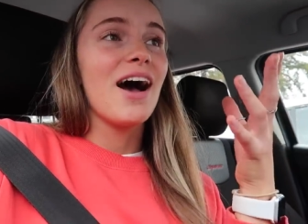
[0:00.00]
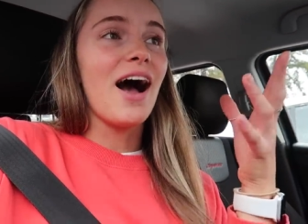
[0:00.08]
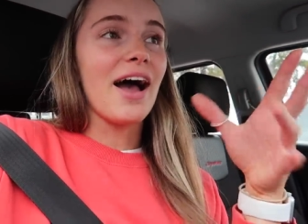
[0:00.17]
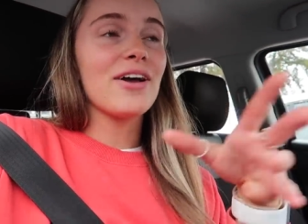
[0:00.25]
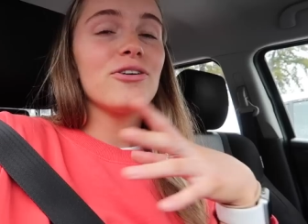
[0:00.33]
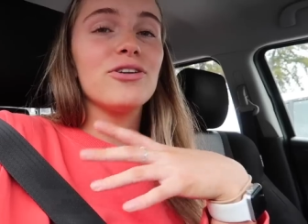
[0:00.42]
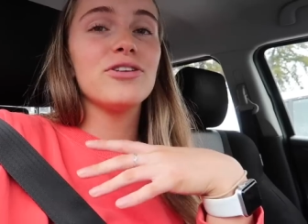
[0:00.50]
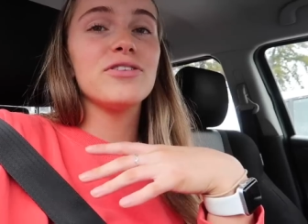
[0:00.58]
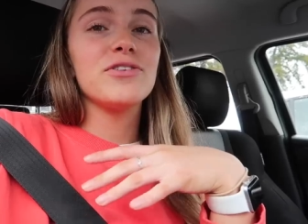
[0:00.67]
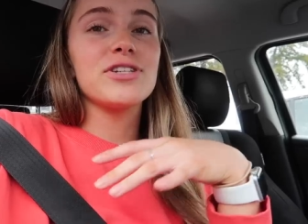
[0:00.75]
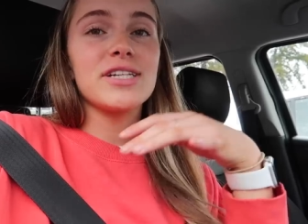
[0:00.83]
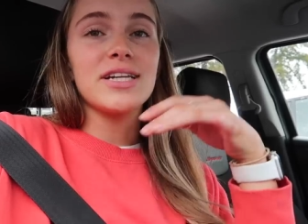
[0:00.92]
I go to
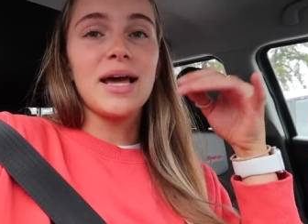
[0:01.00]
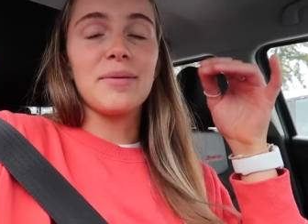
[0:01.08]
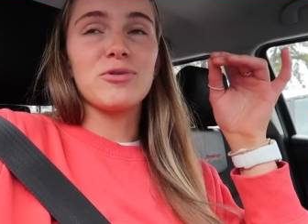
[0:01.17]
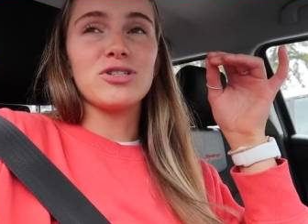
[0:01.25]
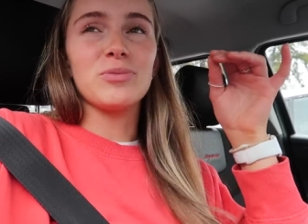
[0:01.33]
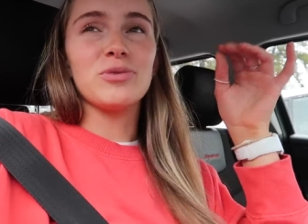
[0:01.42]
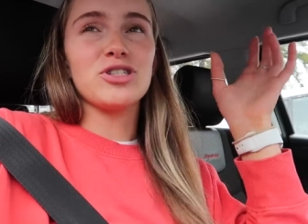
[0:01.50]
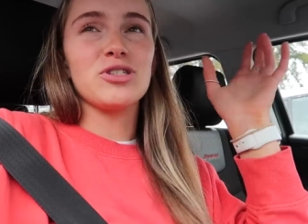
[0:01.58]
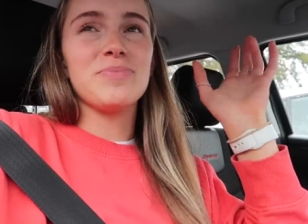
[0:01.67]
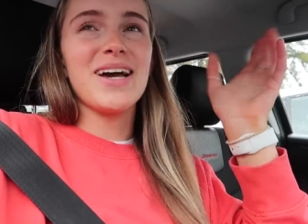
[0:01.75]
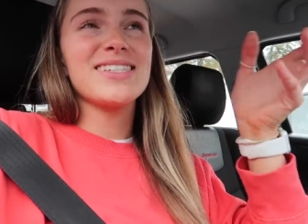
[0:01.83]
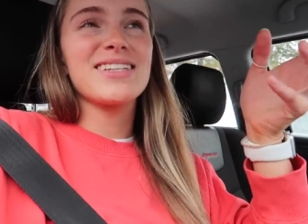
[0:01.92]
university in Hamilton, which is
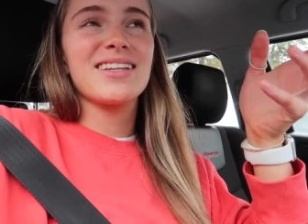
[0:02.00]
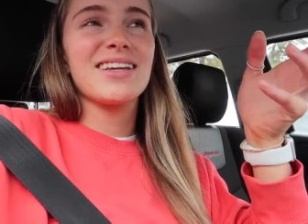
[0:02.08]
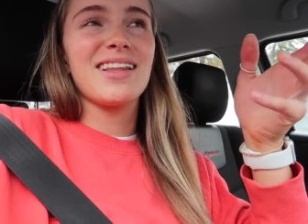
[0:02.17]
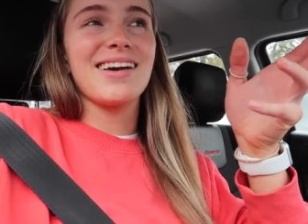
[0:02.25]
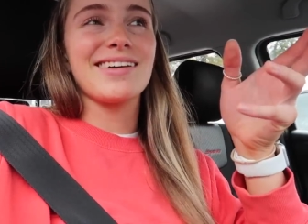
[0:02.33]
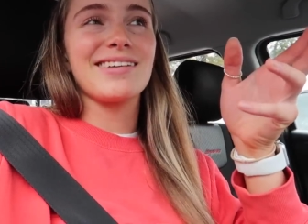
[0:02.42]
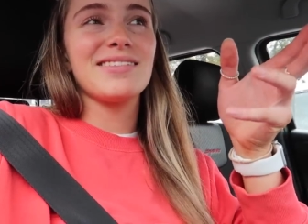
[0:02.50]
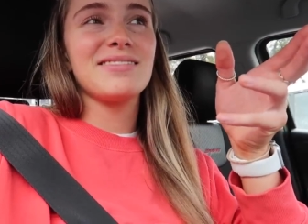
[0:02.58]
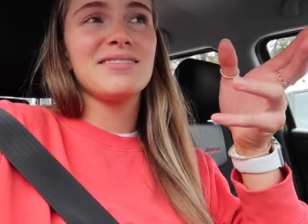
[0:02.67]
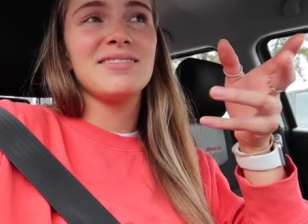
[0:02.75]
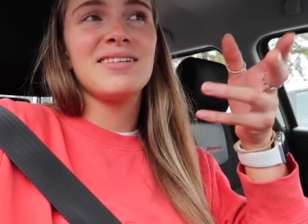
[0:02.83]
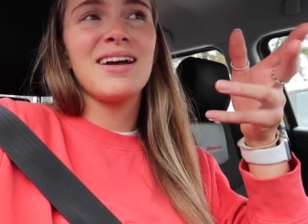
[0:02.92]
basically like
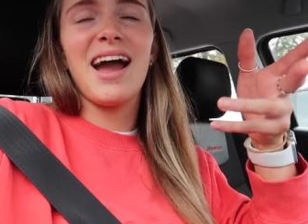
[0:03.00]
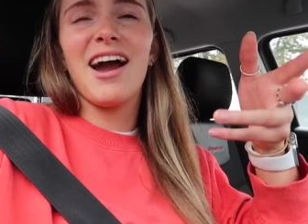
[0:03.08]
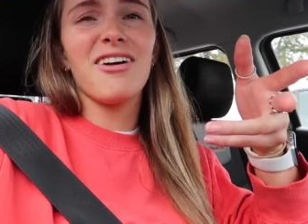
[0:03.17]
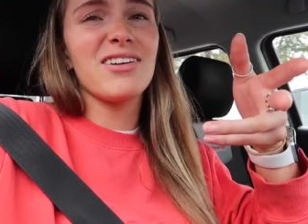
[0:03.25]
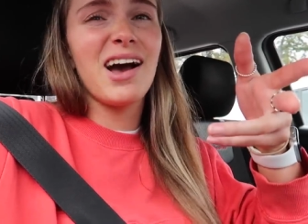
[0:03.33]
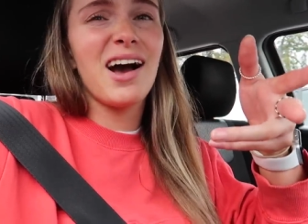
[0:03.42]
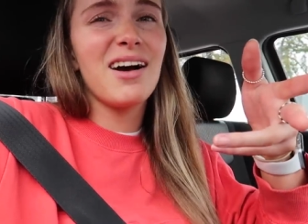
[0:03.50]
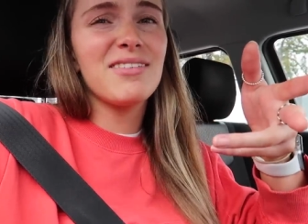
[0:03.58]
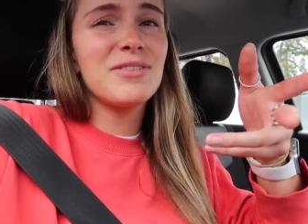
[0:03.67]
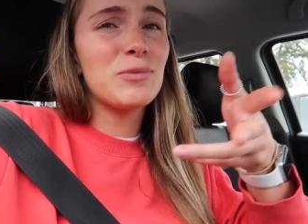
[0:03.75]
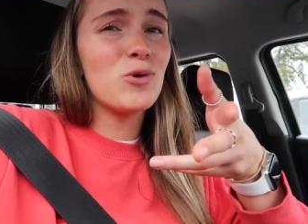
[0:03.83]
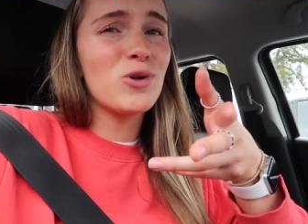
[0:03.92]
hour and a half
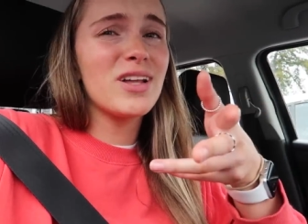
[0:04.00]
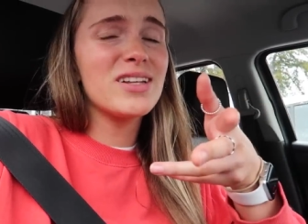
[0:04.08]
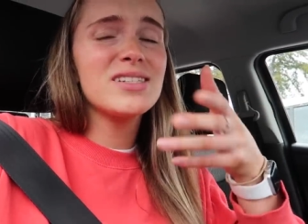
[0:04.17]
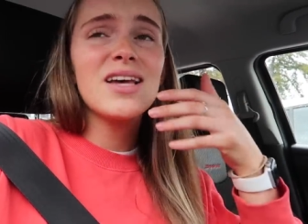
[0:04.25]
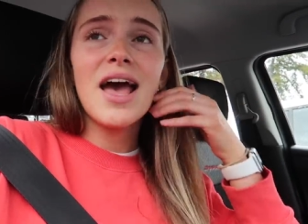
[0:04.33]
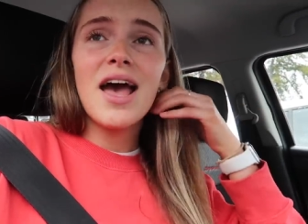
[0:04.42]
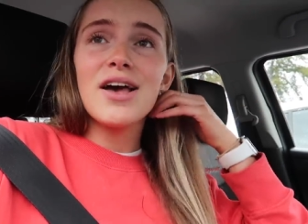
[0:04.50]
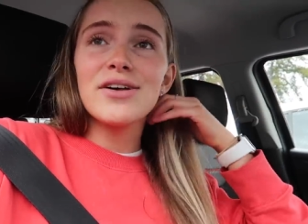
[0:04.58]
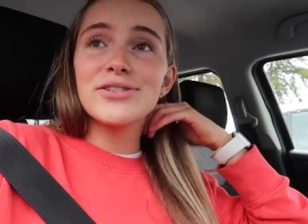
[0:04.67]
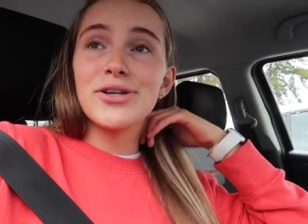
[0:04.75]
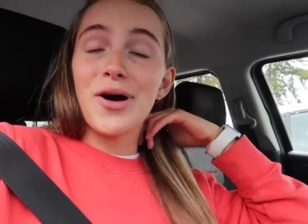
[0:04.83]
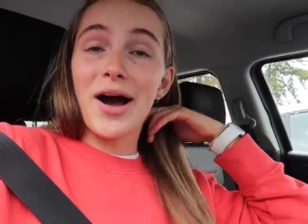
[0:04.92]
from Auckland.
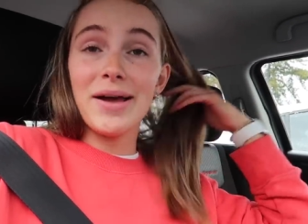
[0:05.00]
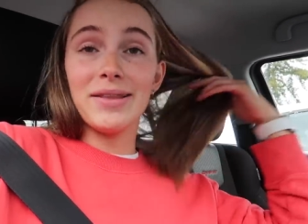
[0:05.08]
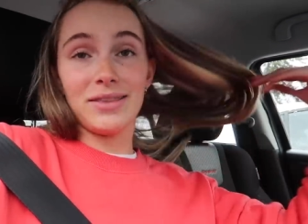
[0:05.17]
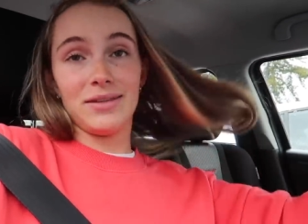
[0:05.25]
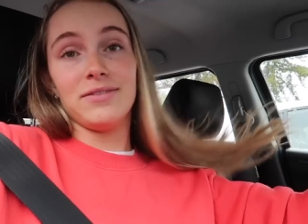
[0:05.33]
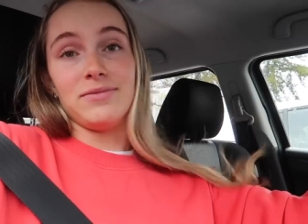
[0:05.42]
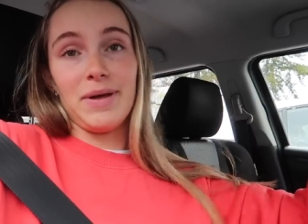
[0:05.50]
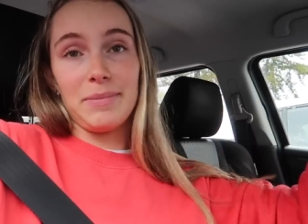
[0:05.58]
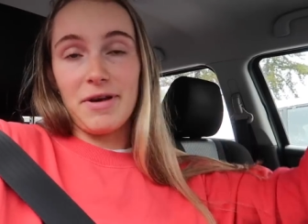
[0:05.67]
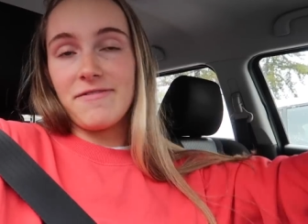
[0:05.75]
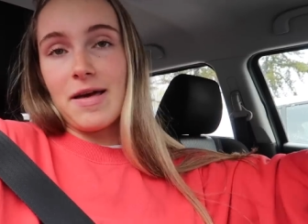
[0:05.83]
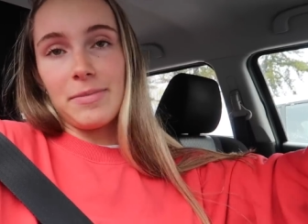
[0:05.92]
So I live, like
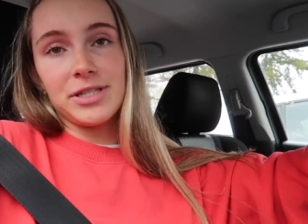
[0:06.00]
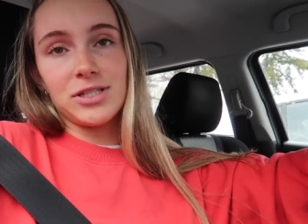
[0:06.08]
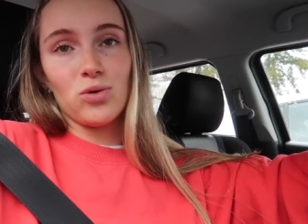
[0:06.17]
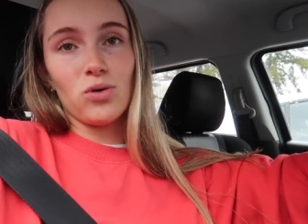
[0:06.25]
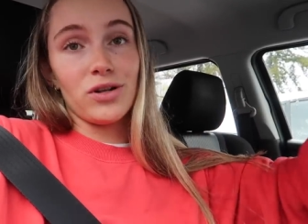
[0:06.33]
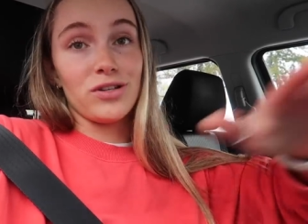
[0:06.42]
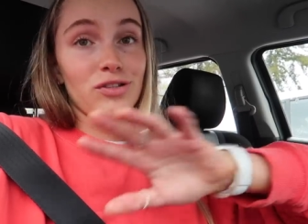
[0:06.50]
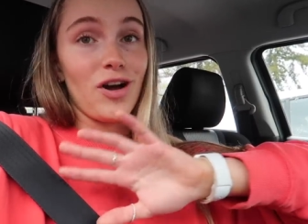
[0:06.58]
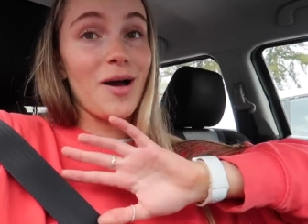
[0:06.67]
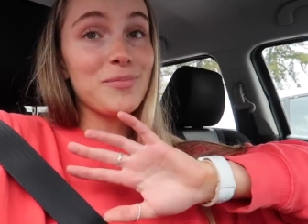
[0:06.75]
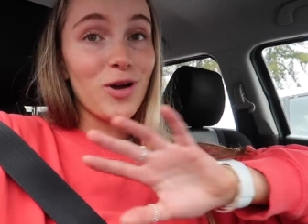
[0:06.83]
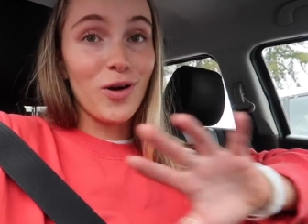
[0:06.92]
my family's in Auckland, so
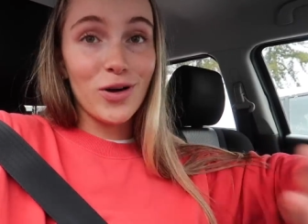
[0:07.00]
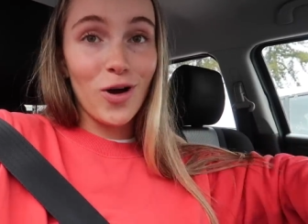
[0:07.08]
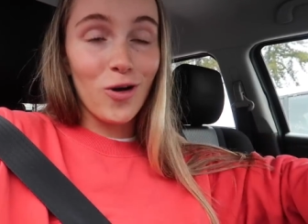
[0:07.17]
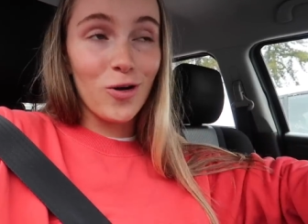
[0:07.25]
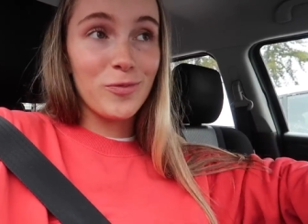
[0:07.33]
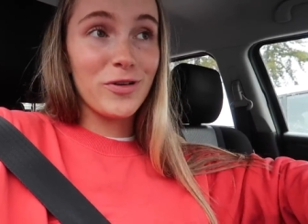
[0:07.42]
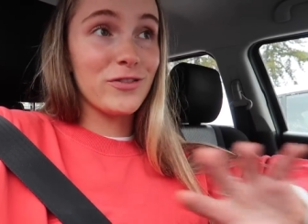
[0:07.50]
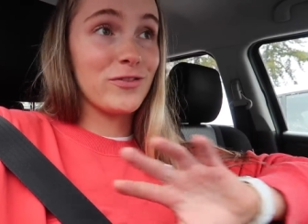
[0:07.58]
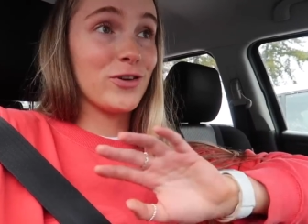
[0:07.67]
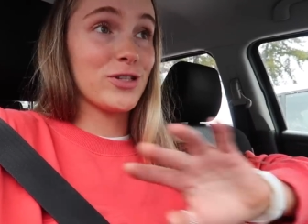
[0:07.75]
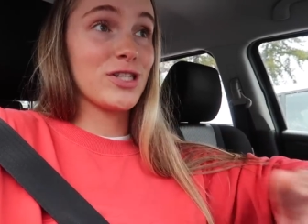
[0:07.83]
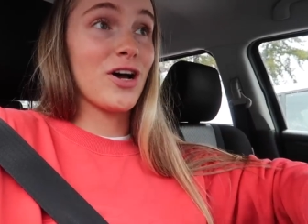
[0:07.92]
I'm going home for the
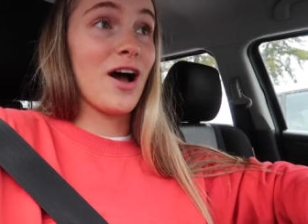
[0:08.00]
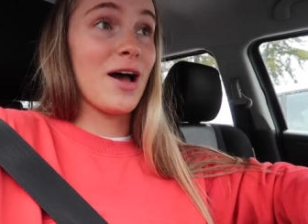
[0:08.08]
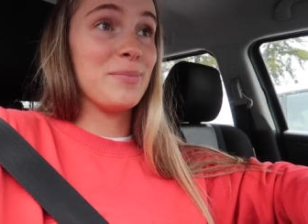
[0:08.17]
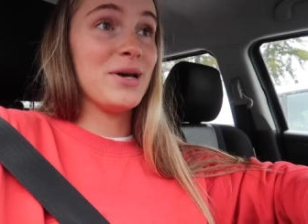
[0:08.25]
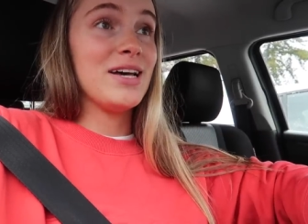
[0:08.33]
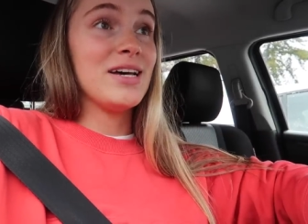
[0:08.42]
first time